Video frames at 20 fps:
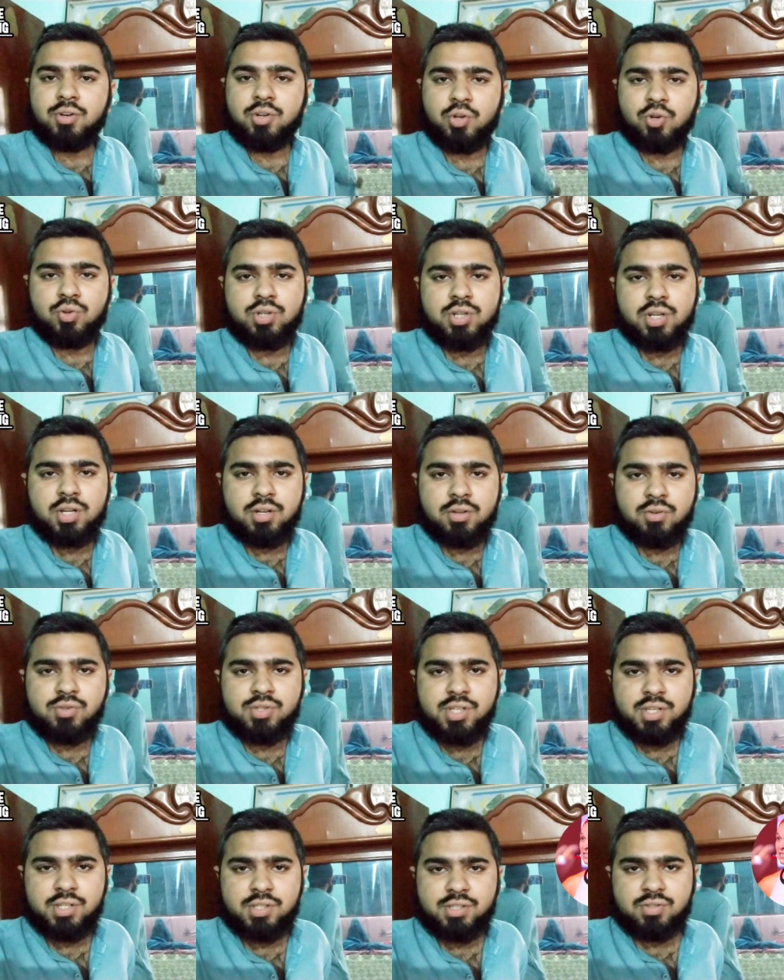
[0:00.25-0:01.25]
Ronda
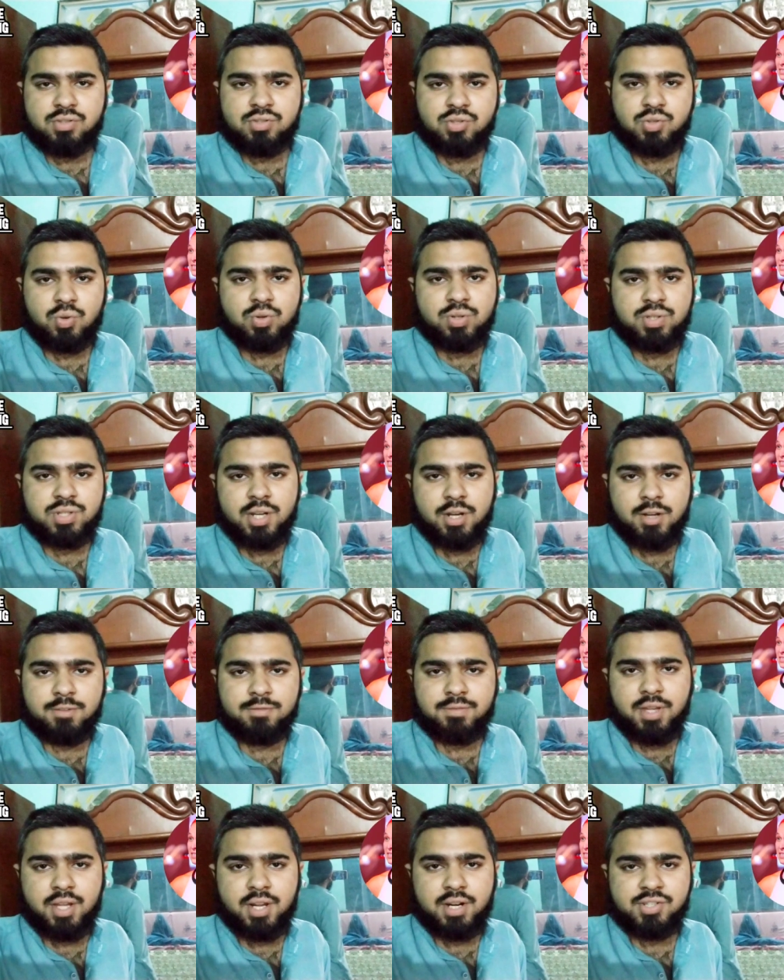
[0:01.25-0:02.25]
Rousey is so
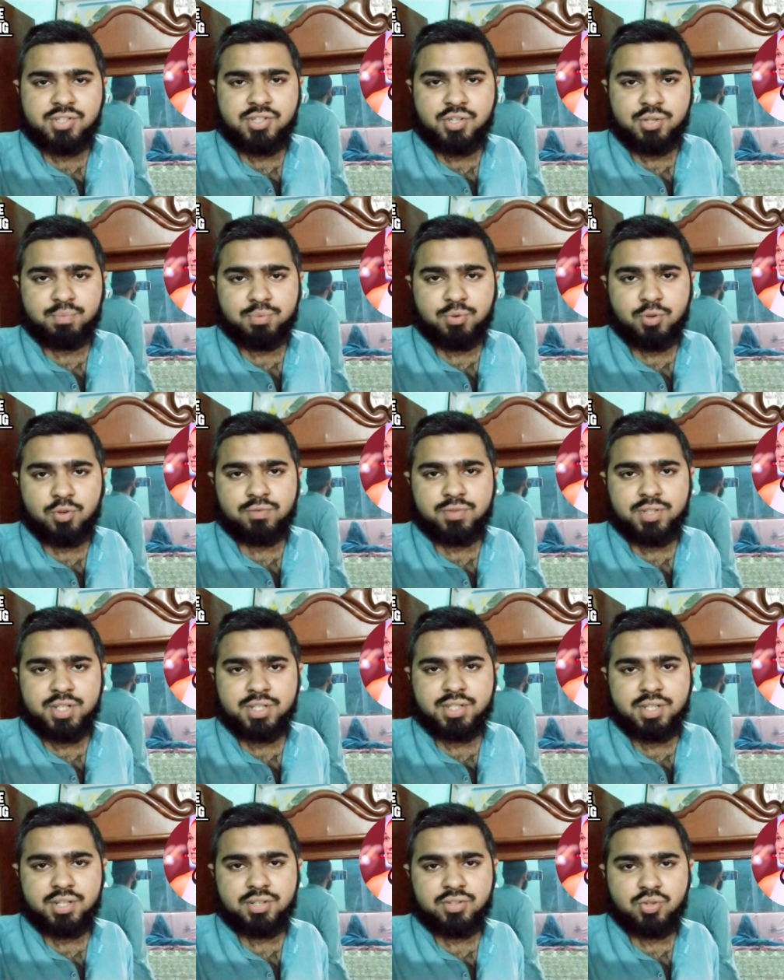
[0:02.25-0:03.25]
tough and she proved
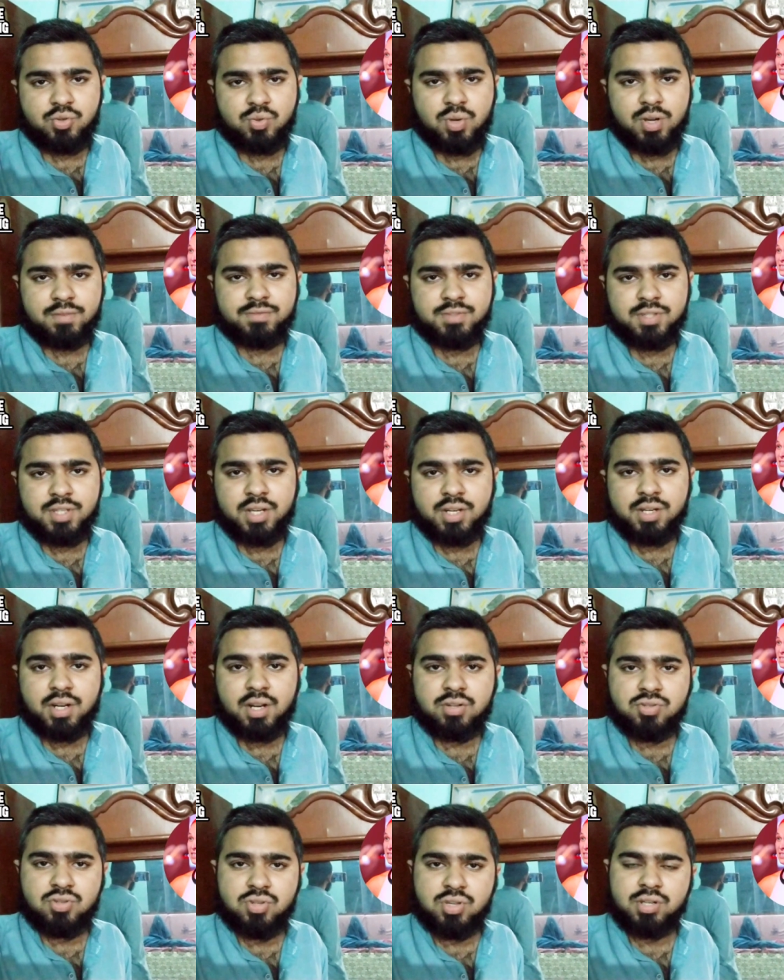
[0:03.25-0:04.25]
it in UFC and
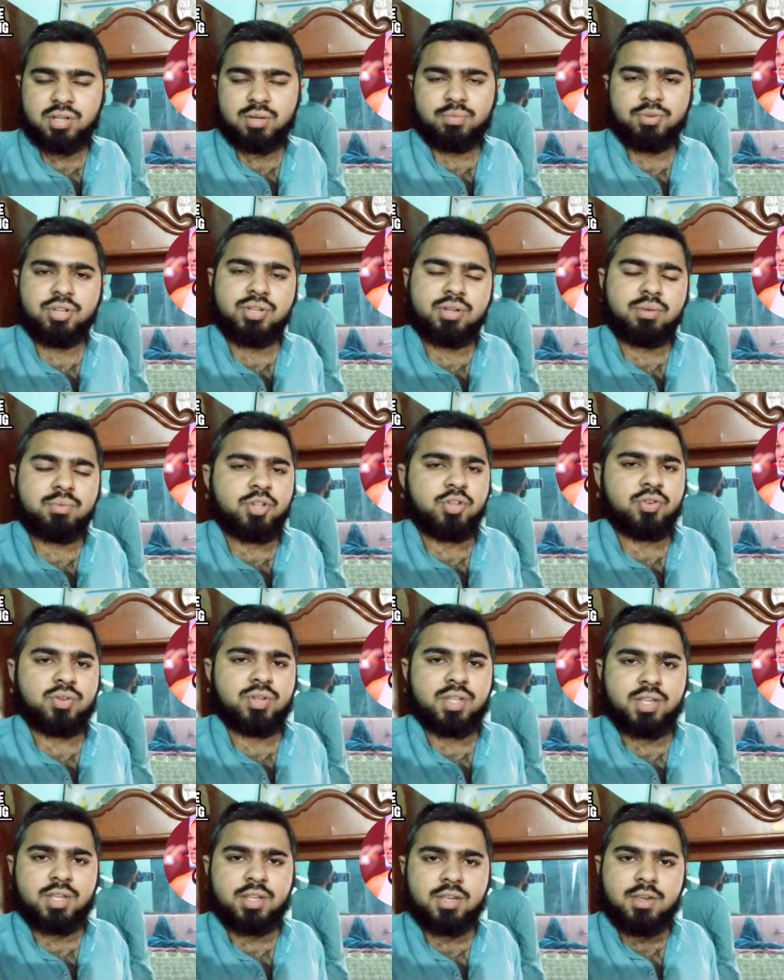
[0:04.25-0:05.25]
also in
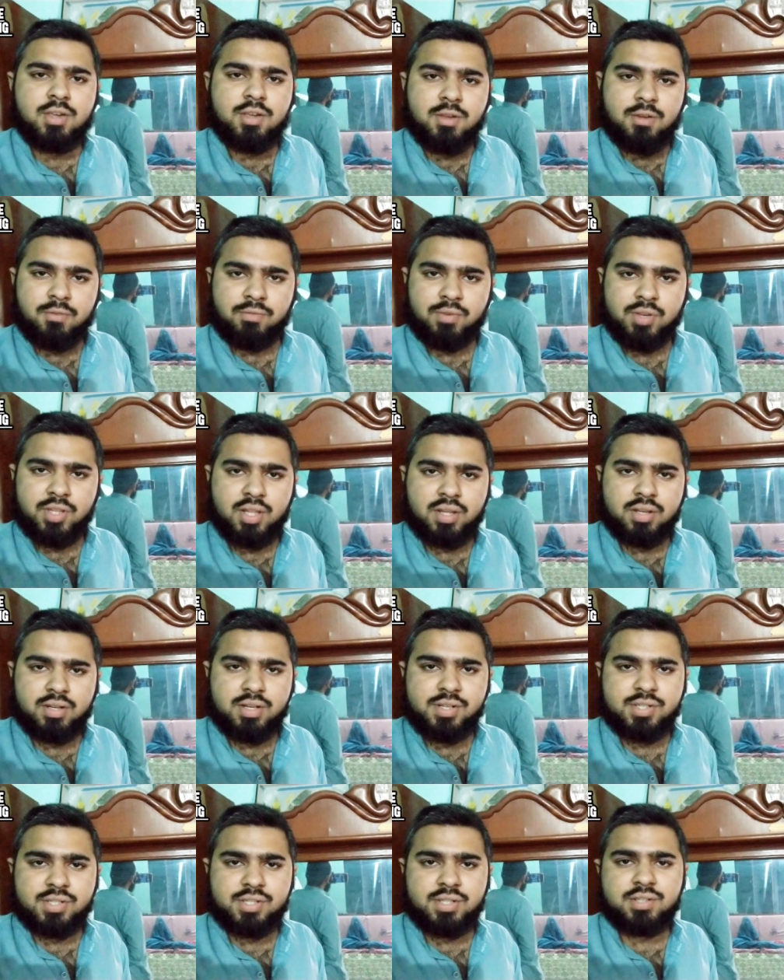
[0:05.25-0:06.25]
WWE with her
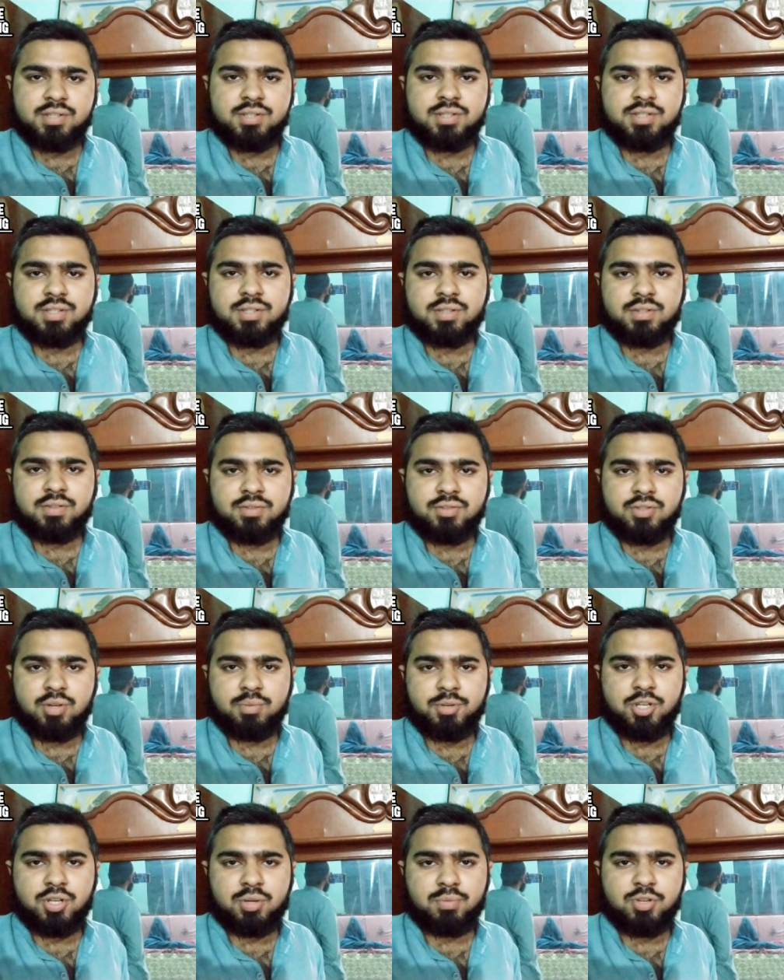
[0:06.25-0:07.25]
recent
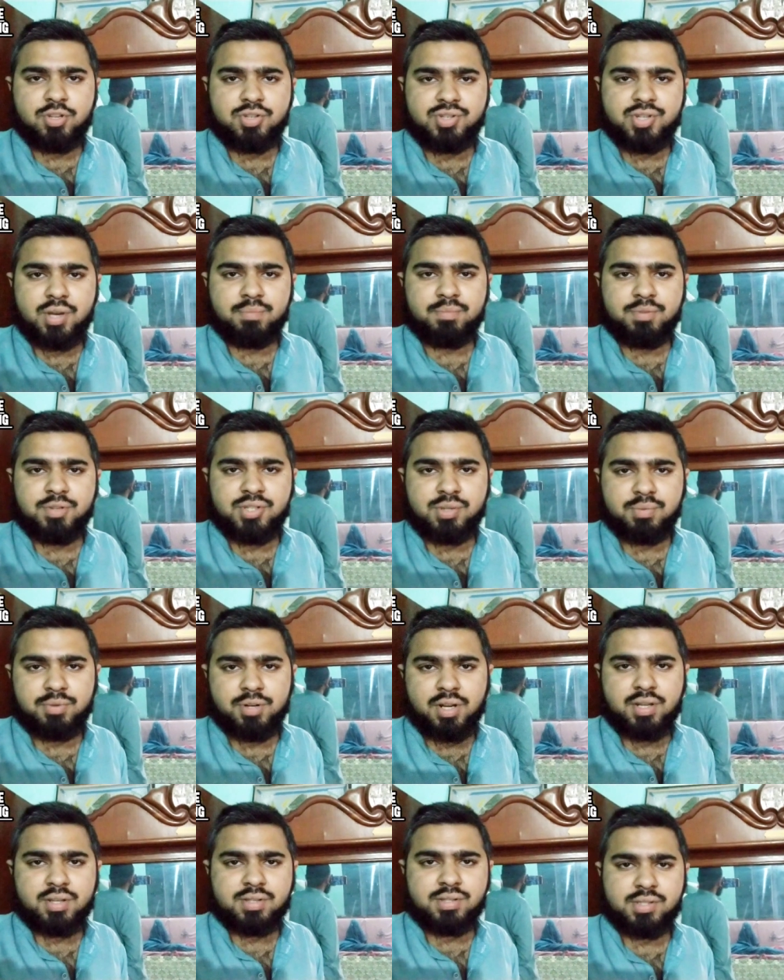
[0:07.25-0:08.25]
WWE Championship
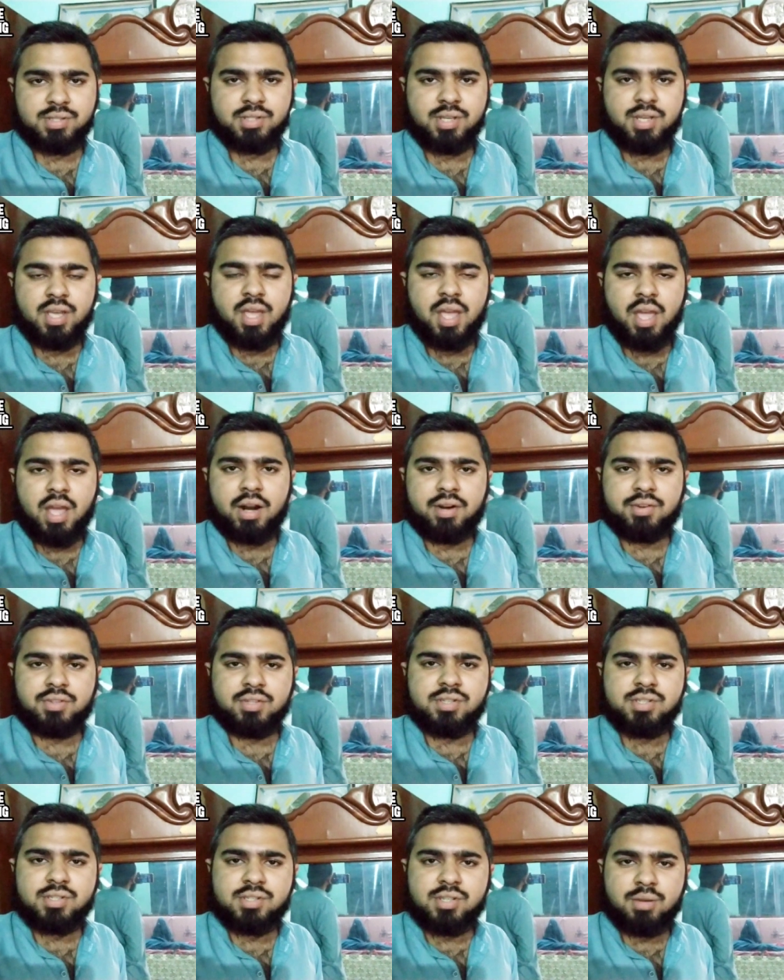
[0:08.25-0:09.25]
runs. At
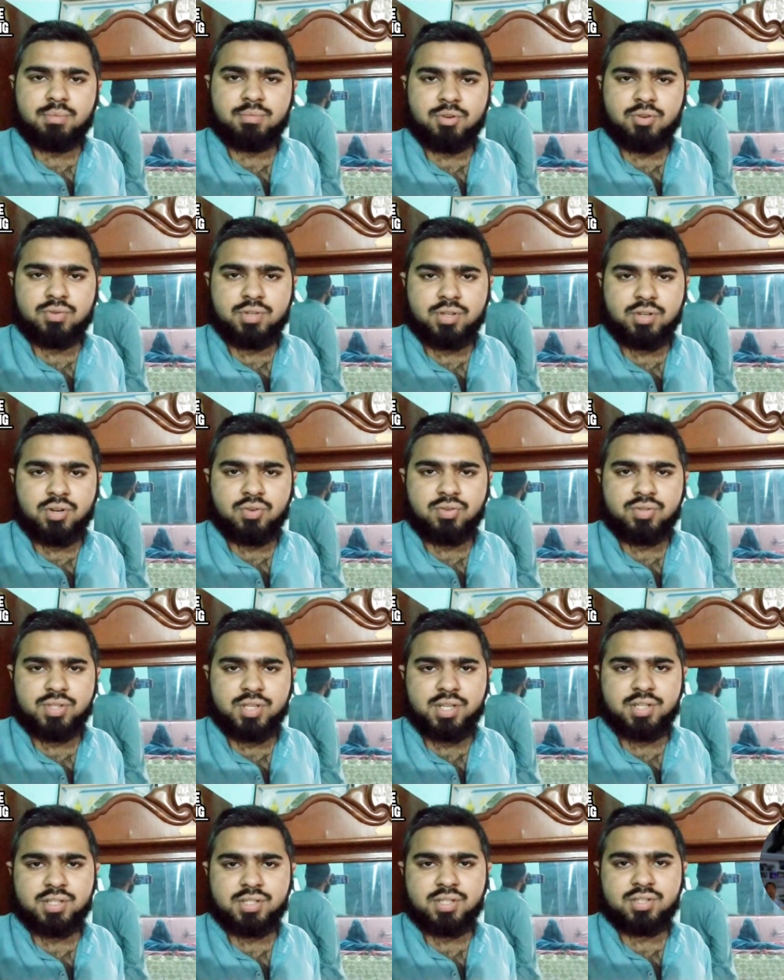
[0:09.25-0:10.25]
this time, Ronda
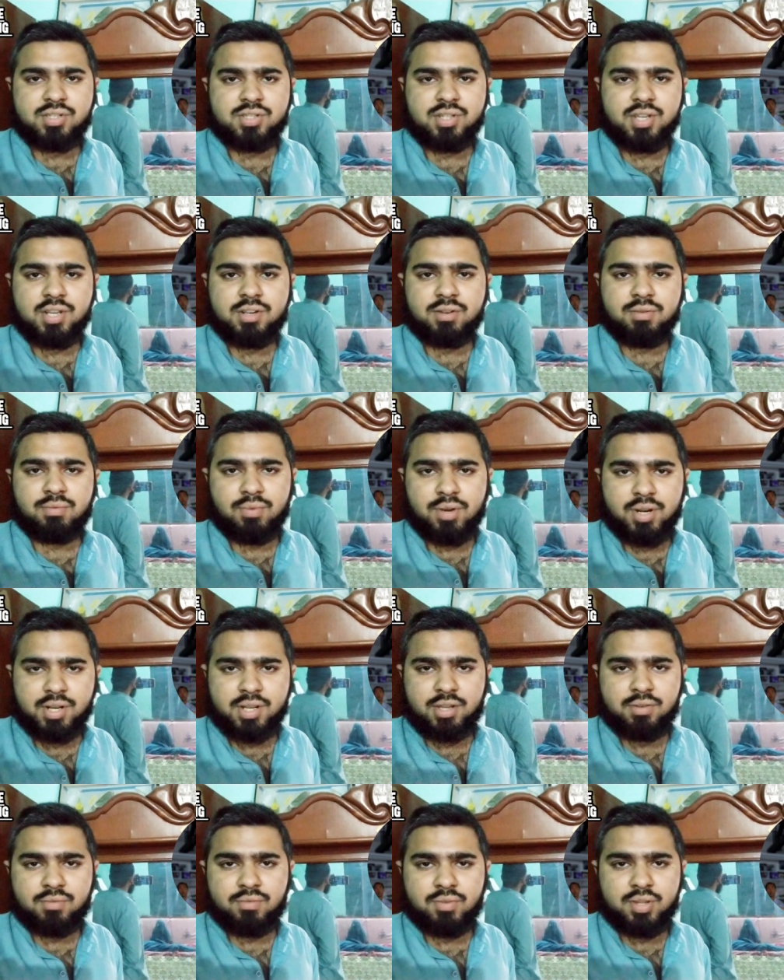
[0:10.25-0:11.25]
Rousey is still
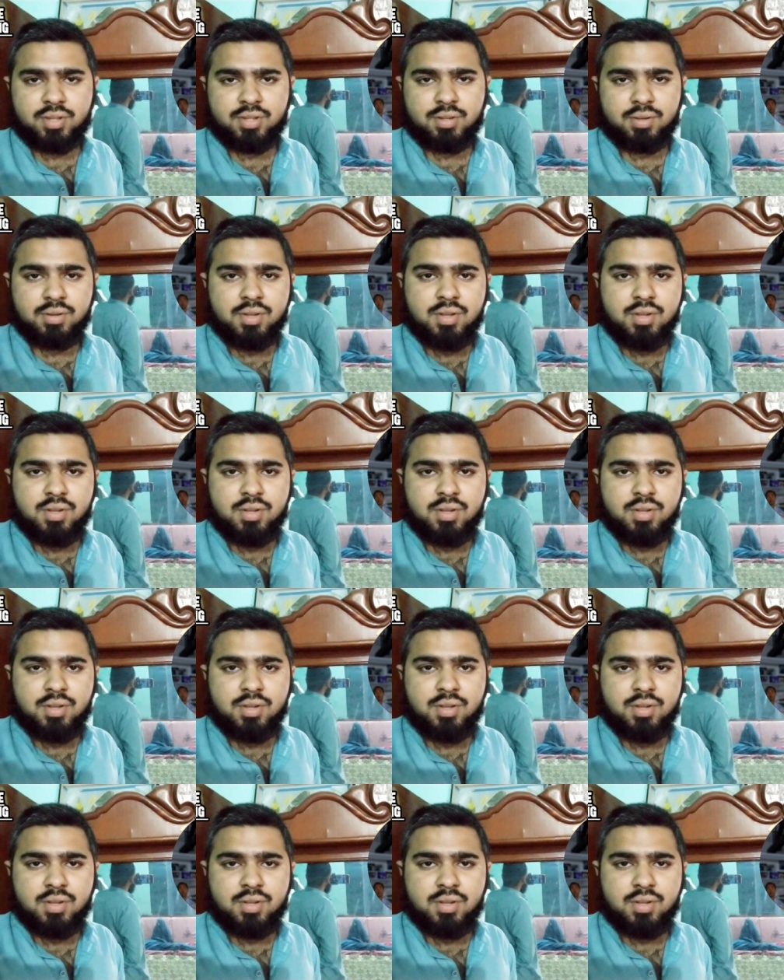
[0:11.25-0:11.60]
working with